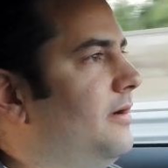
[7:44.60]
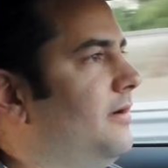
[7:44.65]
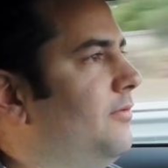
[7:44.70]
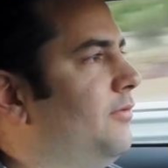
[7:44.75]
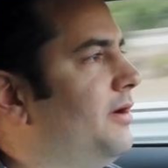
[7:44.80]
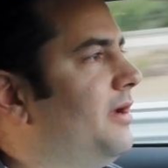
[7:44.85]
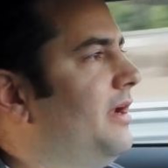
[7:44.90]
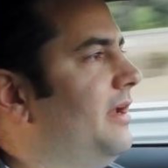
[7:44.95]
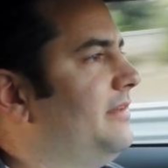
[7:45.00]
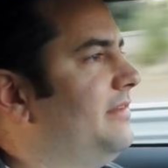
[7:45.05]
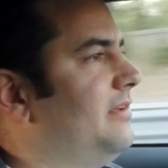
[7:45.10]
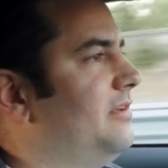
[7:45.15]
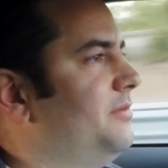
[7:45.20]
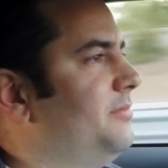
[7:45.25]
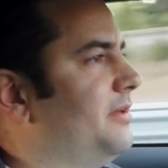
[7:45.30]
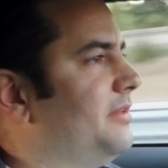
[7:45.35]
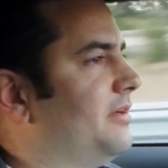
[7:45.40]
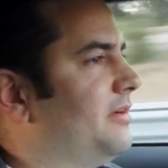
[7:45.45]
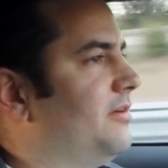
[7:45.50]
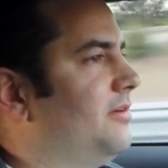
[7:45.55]
What can I tell you
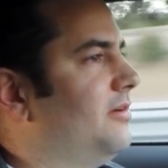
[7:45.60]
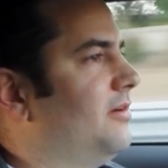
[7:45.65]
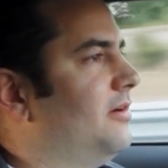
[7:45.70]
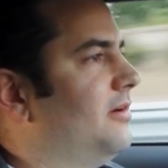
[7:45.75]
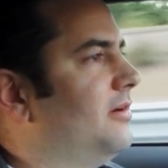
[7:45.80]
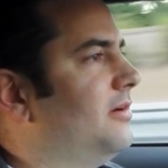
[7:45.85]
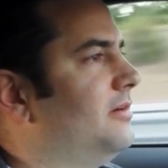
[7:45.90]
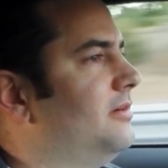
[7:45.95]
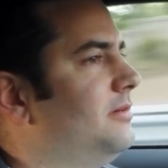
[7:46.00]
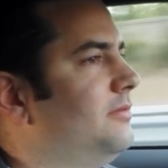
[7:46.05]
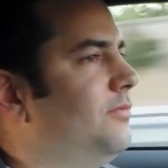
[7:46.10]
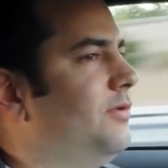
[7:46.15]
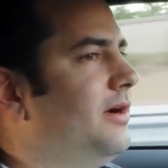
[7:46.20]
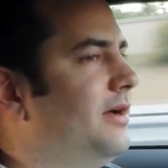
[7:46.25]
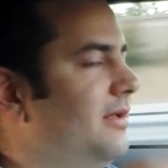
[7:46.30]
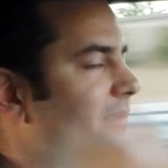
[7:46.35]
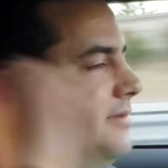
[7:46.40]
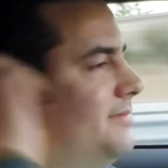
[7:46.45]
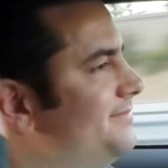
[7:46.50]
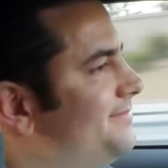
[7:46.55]
about the car?
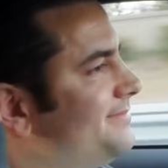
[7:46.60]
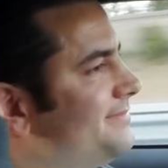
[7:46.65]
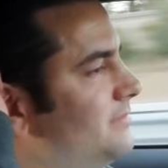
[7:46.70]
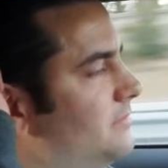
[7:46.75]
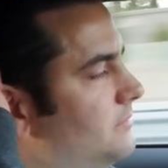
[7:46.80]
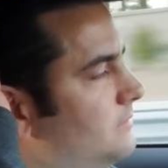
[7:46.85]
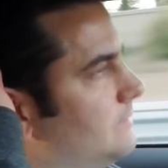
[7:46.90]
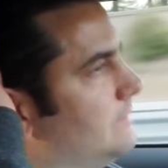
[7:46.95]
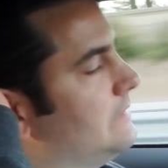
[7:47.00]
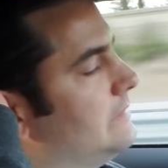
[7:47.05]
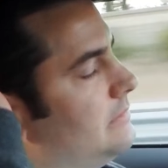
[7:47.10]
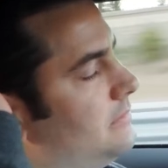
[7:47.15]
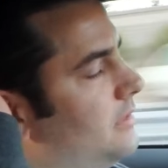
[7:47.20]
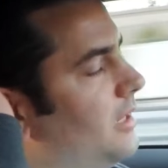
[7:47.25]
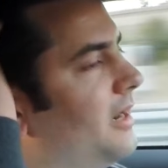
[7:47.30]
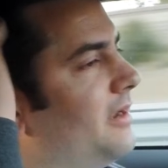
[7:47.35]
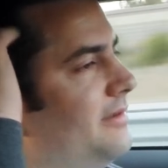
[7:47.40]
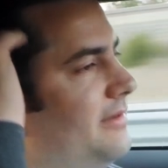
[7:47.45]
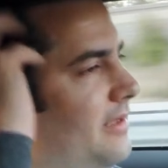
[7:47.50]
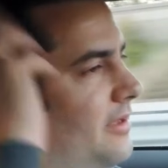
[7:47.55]
Well,
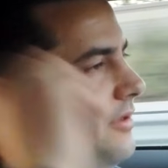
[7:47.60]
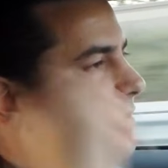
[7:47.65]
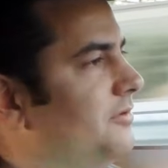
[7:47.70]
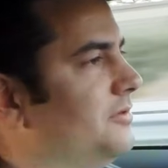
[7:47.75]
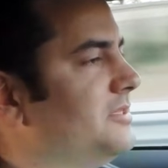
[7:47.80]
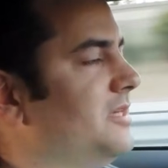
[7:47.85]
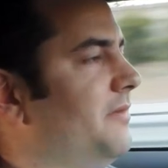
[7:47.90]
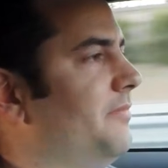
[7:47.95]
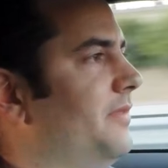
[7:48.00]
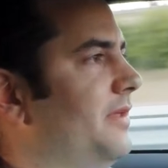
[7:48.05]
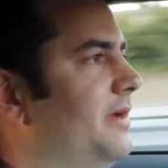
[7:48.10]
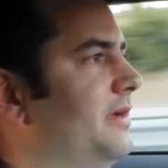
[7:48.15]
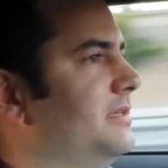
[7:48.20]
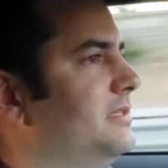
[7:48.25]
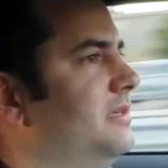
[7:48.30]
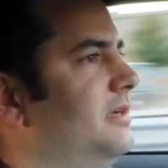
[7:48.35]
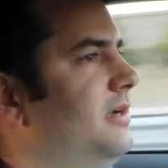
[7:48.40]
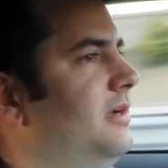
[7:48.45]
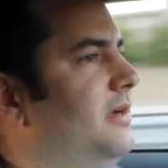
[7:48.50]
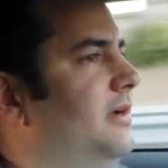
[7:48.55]
I can tell you some
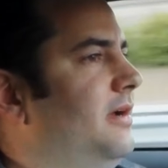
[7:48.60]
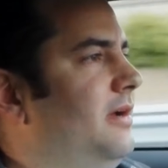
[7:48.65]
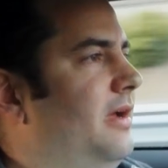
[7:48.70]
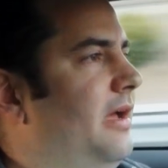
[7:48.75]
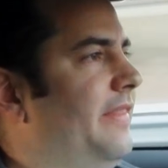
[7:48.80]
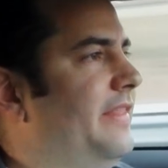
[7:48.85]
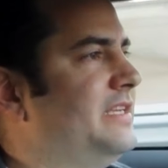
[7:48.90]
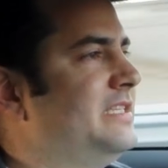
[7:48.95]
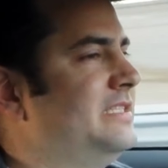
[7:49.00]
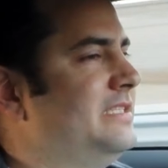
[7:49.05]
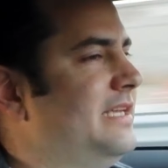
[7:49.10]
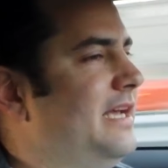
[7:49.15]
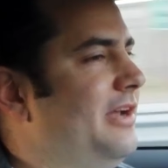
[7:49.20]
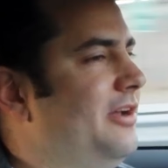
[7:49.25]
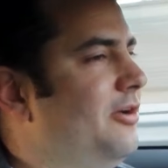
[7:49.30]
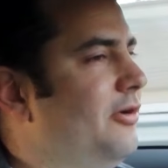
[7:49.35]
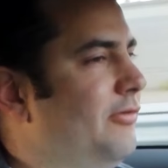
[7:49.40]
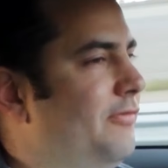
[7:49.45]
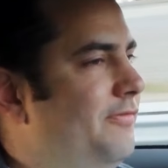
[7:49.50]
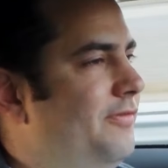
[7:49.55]
things, and this is at
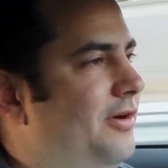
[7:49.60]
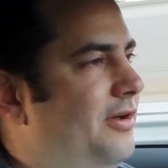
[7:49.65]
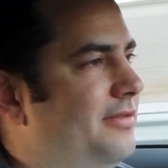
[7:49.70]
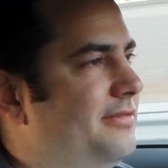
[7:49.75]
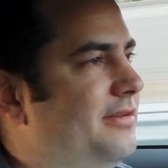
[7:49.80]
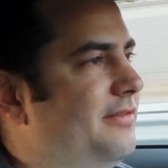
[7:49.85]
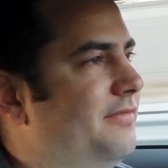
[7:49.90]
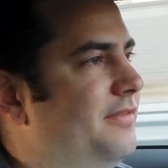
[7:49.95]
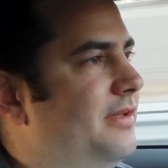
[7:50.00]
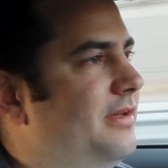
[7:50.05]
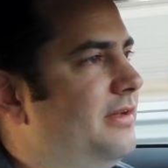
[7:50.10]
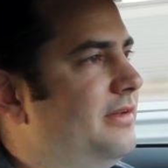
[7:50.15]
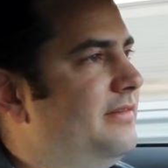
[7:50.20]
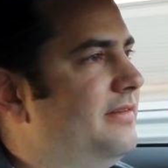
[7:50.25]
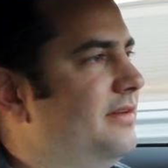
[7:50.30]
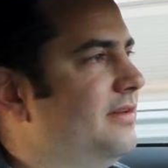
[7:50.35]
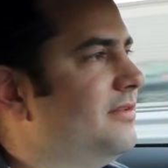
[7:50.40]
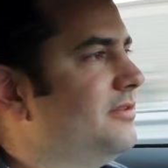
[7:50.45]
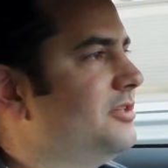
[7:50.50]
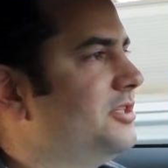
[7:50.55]
no fault of the
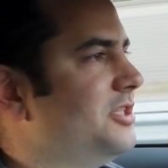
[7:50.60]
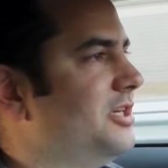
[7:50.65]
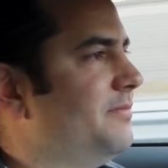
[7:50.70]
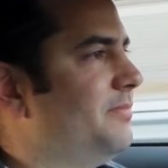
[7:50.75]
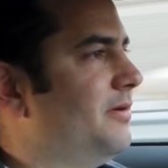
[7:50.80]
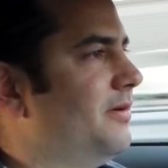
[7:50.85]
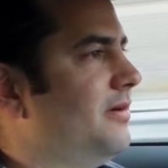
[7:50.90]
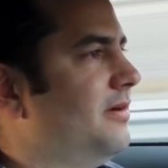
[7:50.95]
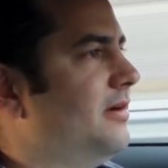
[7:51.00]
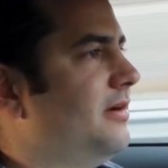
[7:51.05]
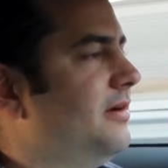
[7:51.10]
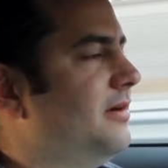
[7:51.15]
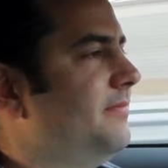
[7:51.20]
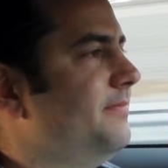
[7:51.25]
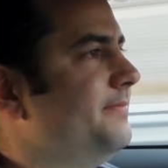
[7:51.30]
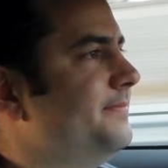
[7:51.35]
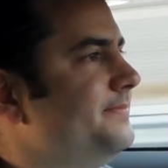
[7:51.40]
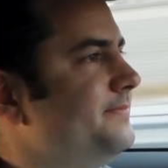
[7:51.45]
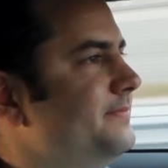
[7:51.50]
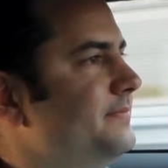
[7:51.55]
dealership.
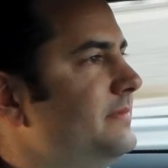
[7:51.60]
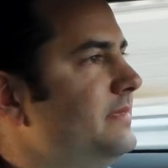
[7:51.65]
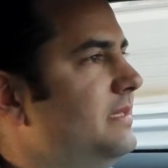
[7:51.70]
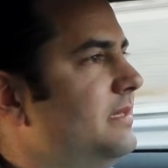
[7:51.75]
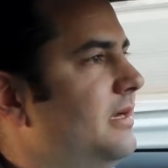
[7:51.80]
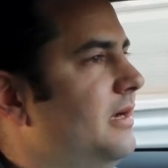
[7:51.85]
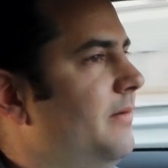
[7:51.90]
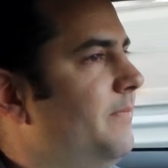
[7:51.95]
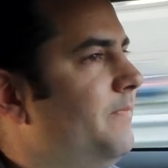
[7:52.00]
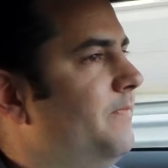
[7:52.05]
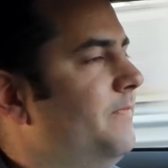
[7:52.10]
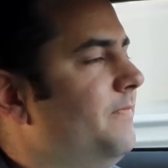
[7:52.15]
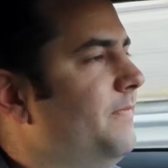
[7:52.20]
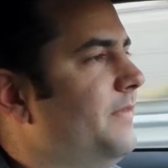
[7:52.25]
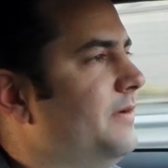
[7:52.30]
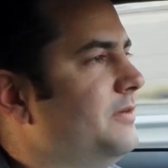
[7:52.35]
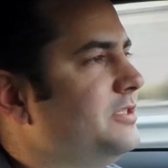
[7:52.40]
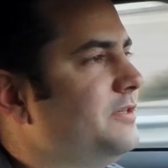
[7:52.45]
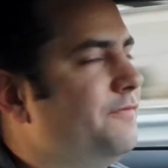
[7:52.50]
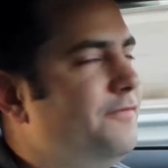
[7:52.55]

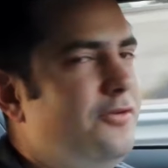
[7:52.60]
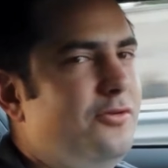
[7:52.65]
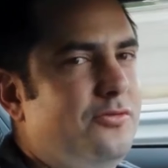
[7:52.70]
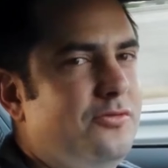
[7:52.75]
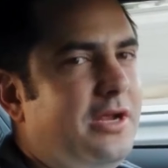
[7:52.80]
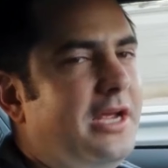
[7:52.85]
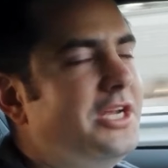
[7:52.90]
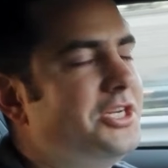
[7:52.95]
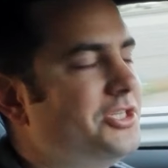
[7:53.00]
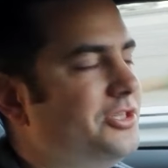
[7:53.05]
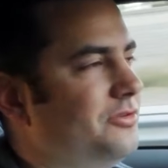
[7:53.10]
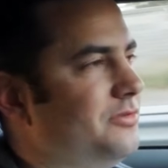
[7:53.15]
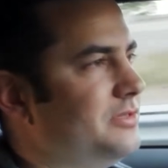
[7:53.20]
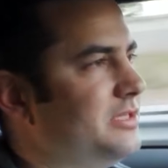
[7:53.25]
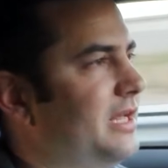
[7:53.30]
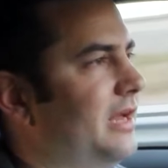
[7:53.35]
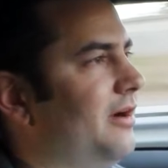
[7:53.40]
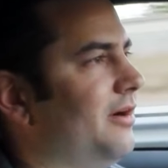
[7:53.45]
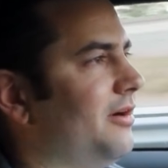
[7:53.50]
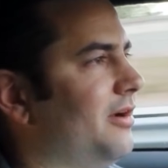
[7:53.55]
There's a few issues
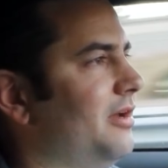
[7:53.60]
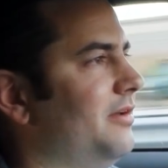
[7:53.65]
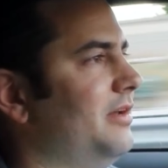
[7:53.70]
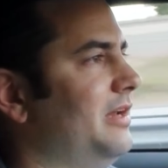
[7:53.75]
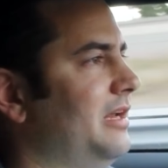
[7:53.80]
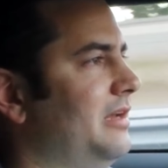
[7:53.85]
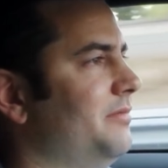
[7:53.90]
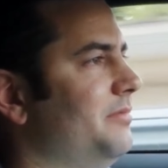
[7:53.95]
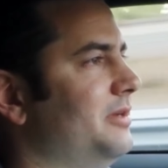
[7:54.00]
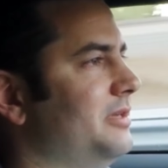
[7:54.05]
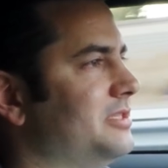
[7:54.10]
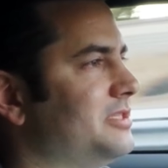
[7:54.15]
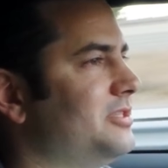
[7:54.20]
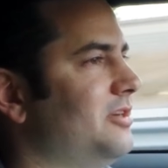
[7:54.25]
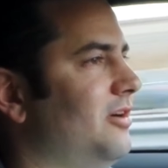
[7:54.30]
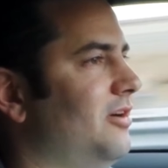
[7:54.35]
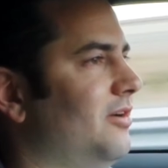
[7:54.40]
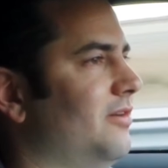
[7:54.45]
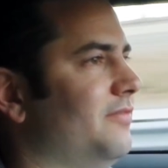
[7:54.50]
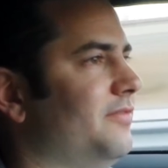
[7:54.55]
that are going to need to be
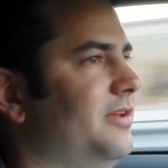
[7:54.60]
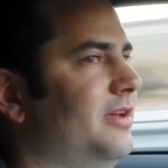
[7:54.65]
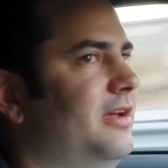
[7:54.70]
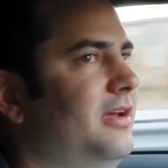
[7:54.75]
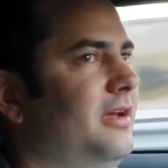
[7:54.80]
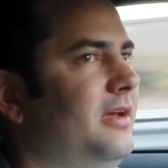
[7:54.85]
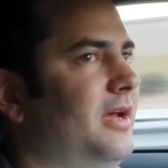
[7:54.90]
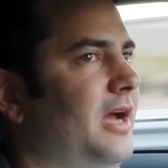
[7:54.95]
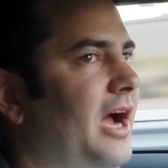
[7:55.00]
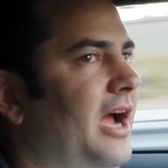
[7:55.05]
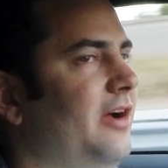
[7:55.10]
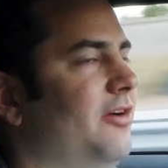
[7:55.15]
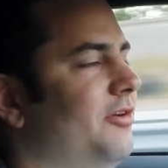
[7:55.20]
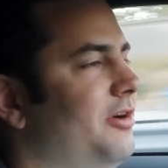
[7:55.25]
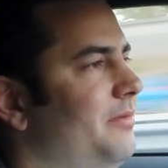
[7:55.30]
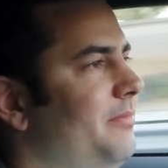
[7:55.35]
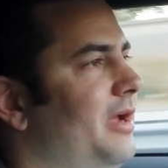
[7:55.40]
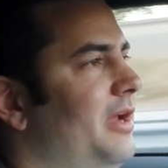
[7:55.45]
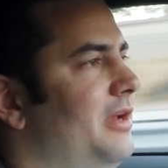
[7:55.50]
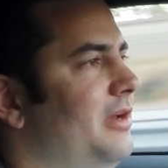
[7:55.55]
solved. I
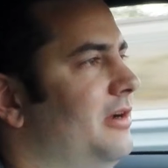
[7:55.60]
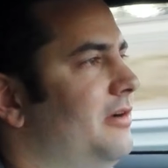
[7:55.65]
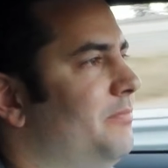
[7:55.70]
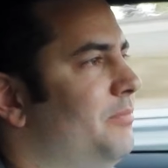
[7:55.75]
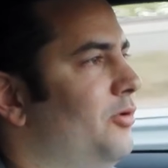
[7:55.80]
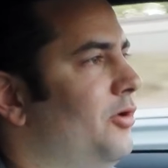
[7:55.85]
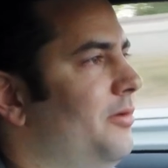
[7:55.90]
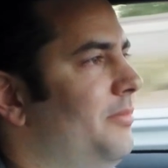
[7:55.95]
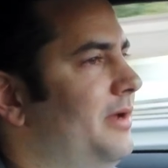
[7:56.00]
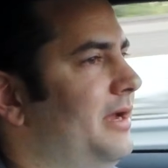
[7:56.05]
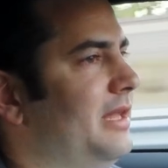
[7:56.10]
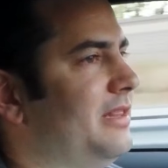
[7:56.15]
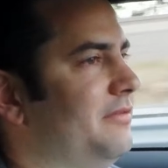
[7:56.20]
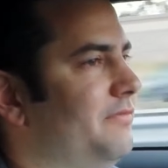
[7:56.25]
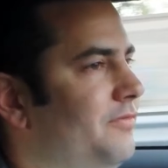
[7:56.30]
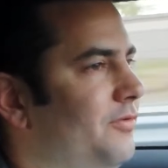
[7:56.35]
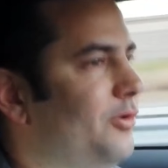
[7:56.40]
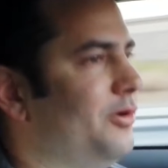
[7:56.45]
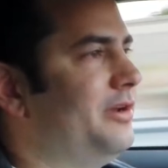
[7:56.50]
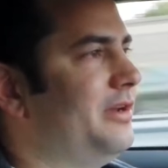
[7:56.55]
already made an appointment at the
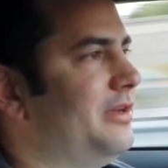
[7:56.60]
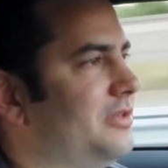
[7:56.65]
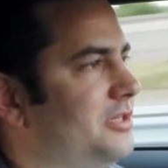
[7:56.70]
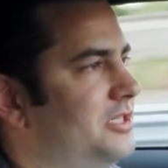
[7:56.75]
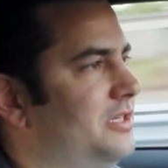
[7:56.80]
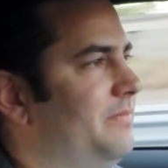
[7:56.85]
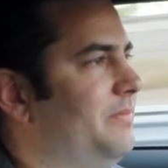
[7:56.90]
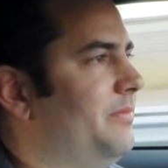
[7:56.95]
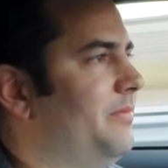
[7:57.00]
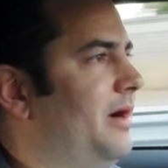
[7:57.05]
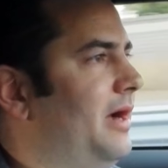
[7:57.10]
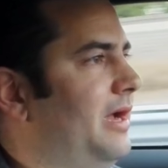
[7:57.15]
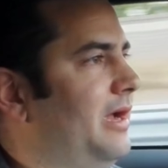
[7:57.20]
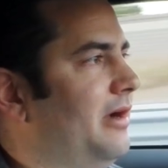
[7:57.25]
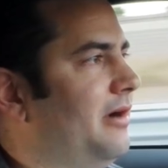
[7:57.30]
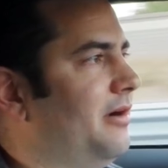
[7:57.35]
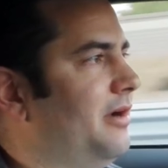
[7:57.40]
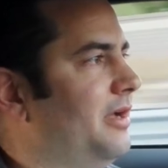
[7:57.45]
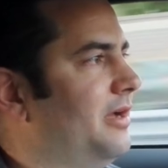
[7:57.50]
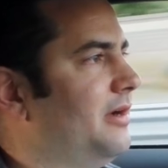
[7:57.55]
Ford dealership in my
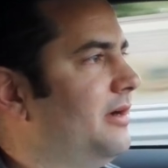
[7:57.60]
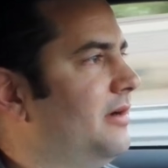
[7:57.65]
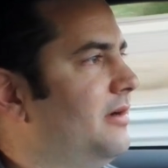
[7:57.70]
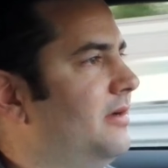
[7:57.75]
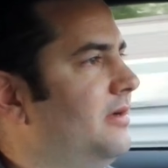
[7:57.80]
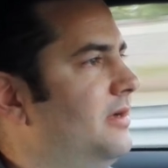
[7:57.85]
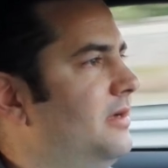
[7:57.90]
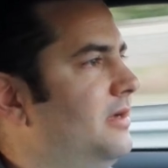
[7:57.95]
area,